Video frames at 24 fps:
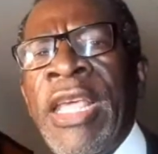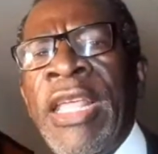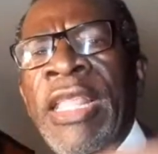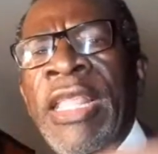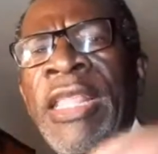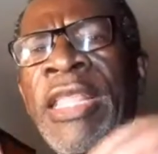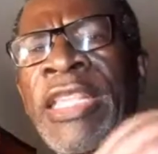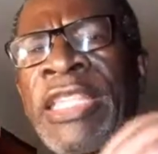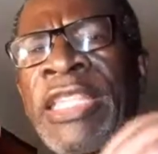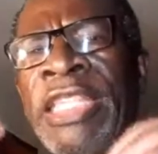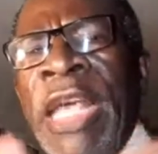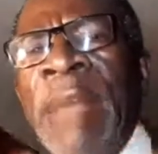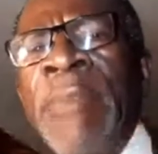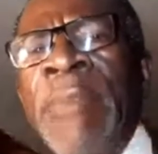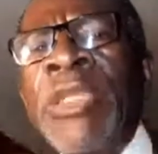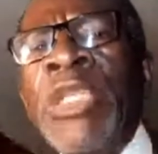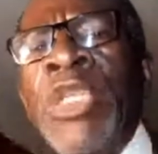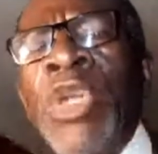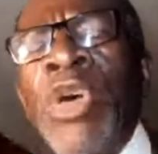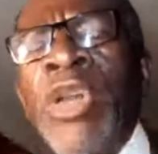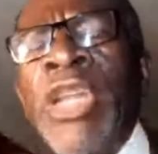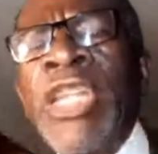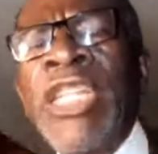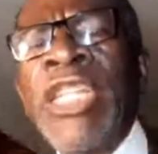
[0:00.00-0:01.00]
The same
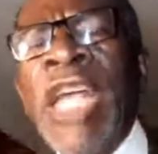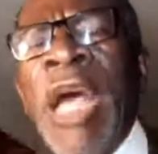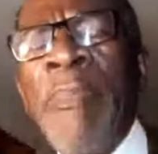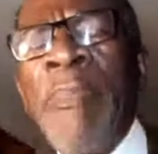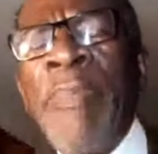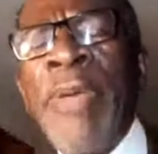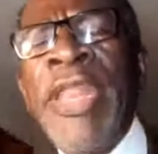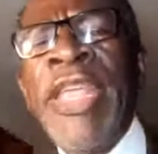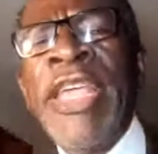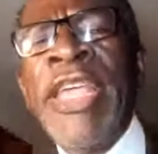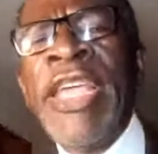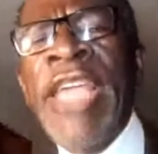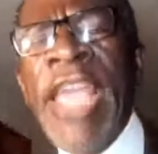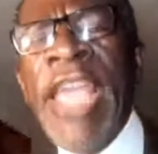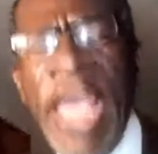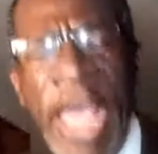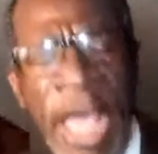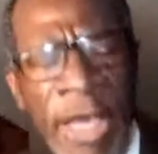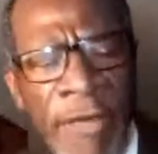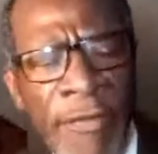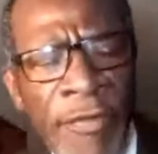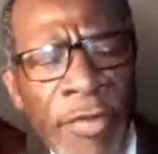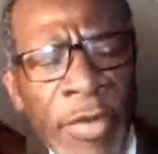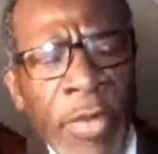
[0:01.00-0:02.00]
story is happening
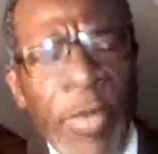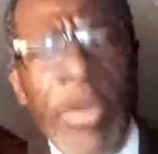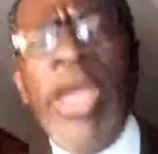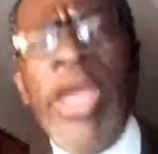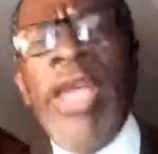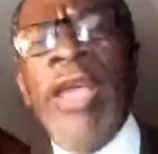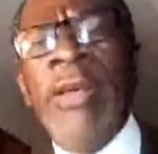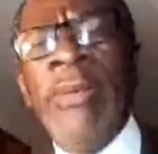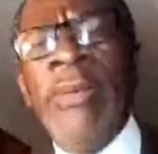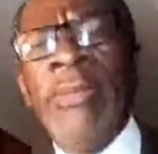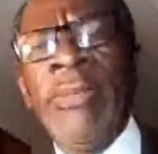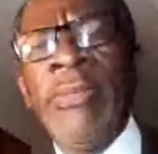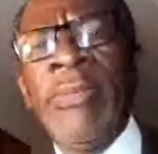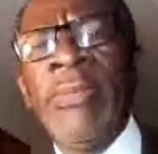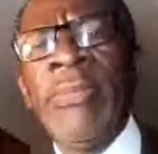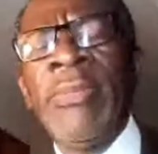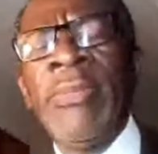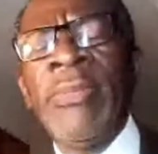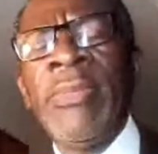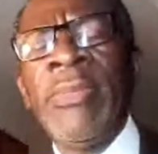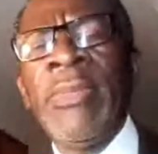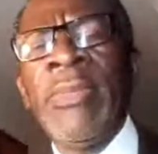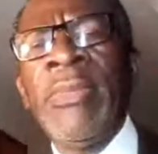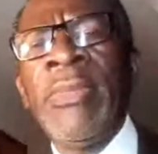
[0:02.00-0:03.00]
everywhere
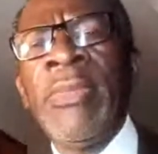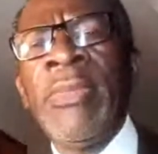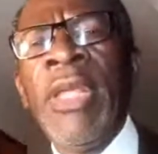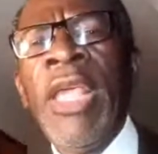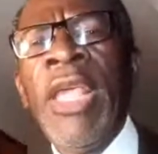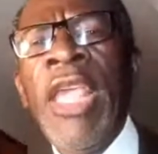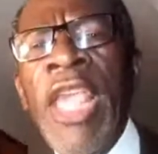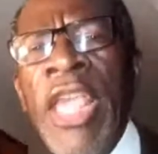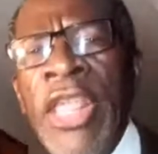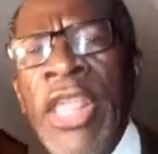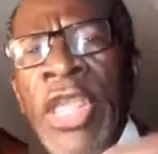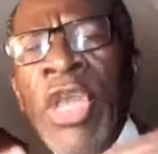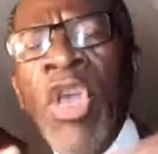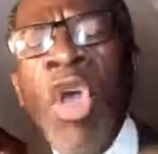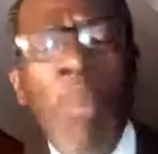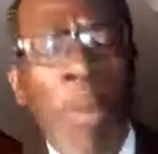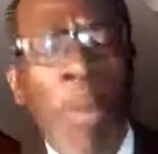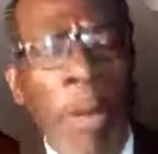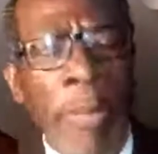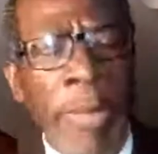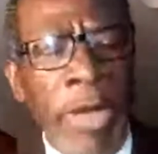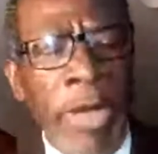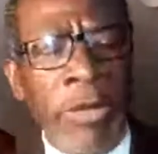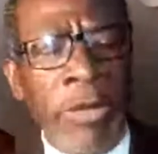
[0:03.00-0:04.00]
in the
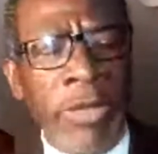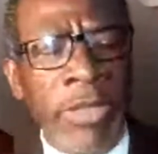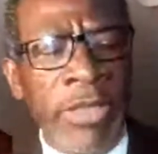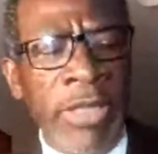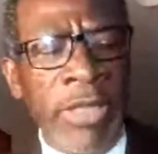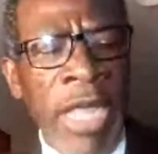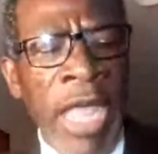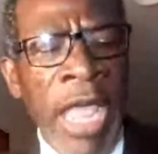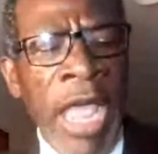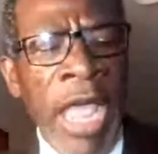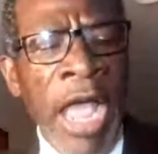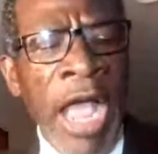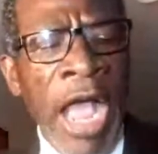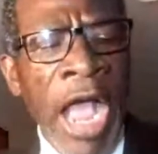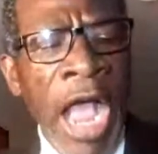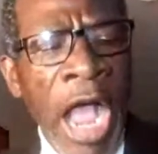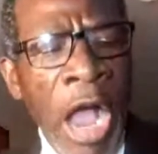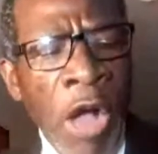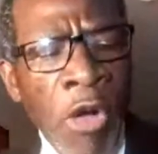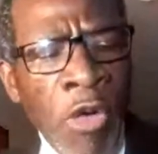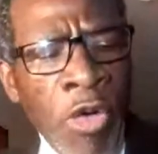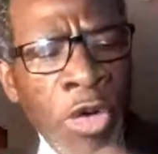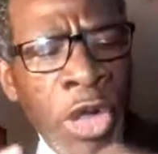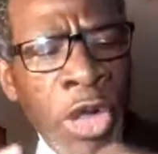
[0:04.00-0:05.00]
Copper Belt. I
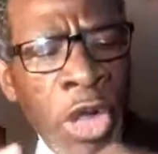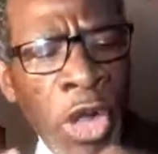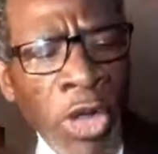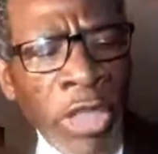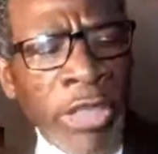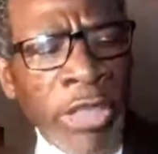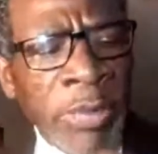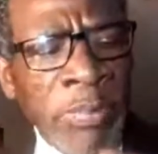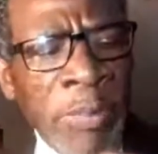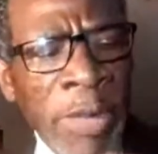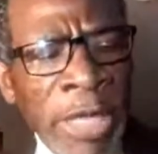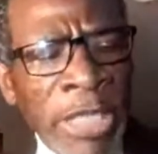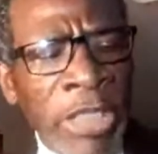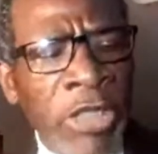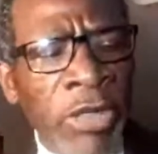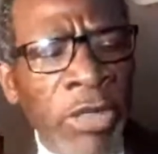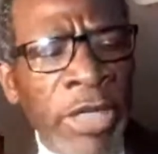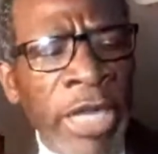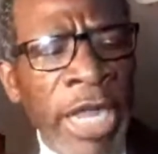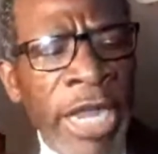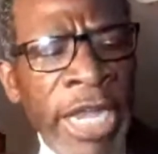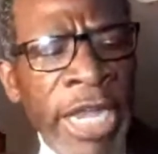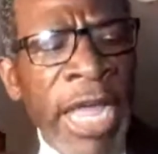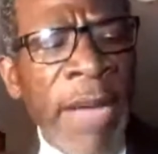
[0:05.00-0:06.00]
will not mention
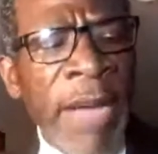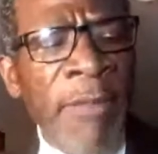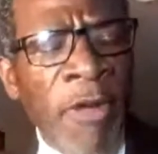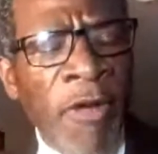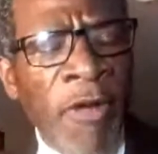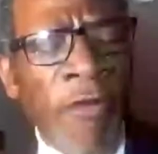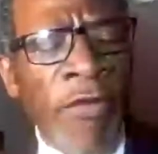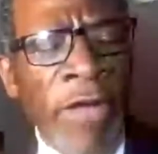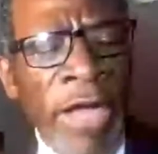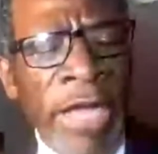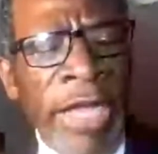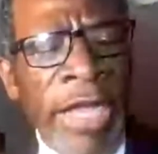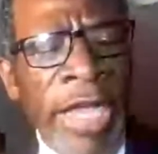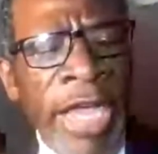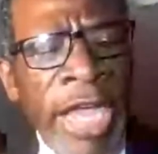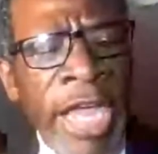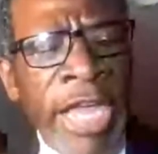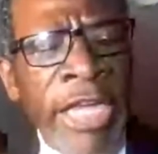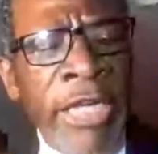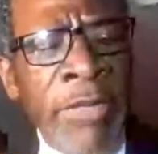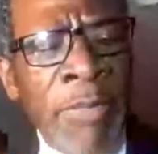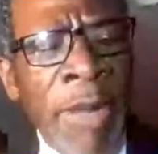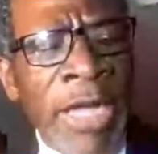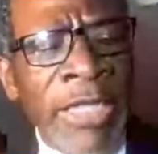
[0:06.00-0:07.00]
a name of a
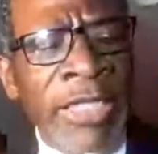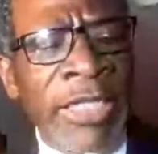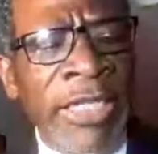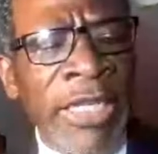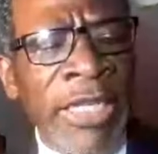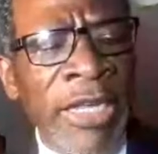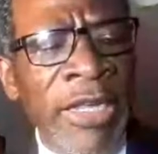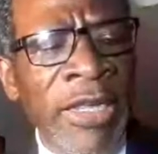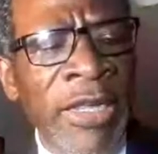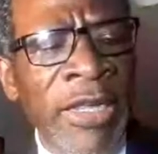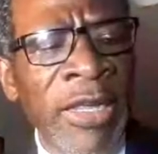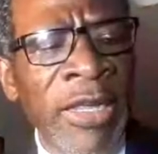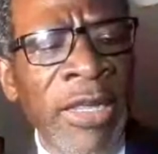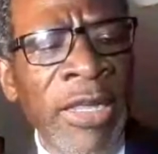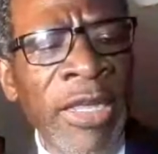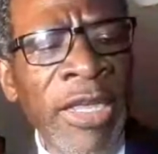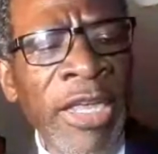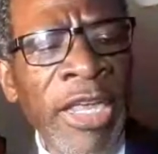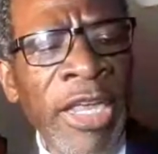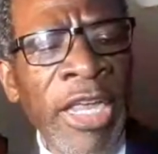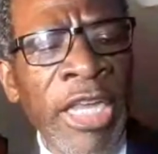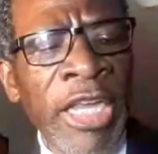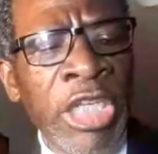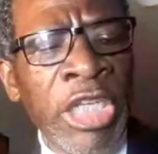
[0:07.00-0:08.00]
headmaster
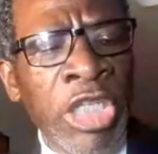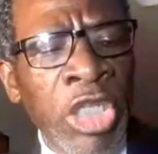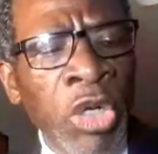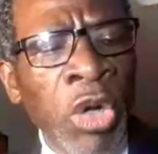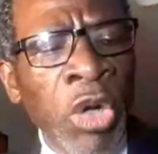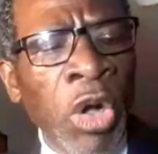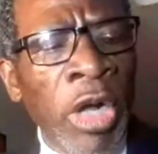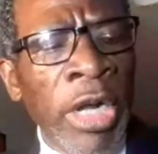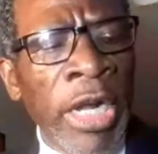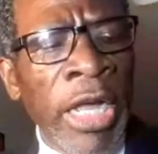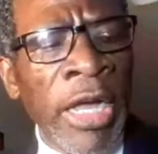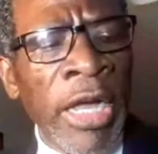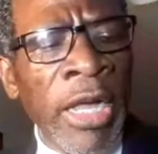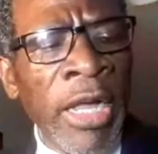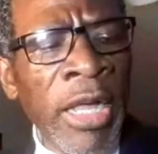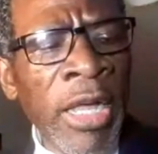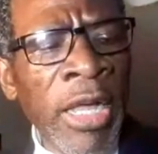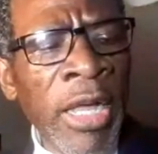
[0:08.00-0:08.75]
in Chingola